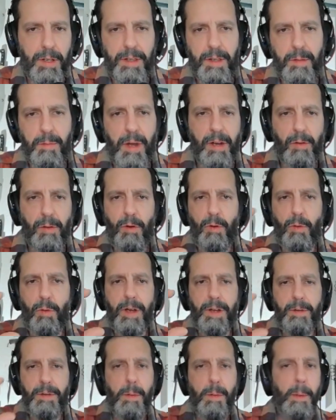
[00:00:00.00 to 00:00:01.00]
the micro
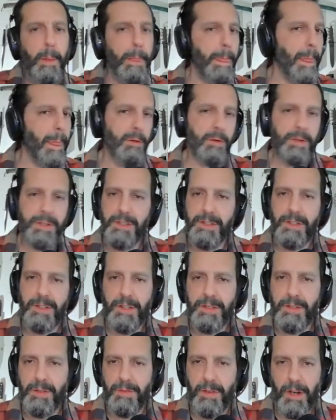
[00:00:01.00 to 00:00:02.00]
one, which is
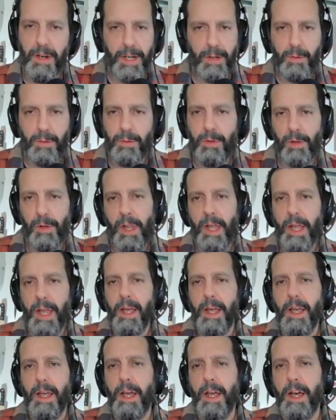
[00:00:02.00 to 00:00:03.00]
also very cool.
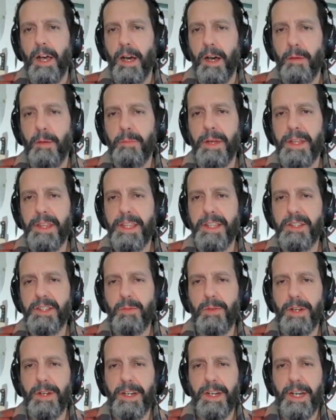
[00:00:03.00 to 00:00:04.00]
Uh, but this
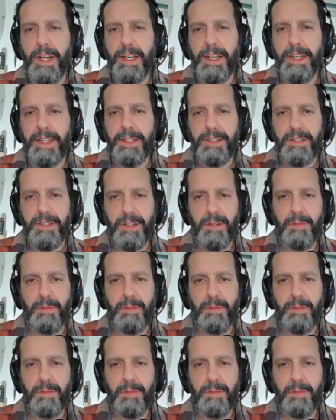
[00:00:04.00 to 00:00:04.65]
one is to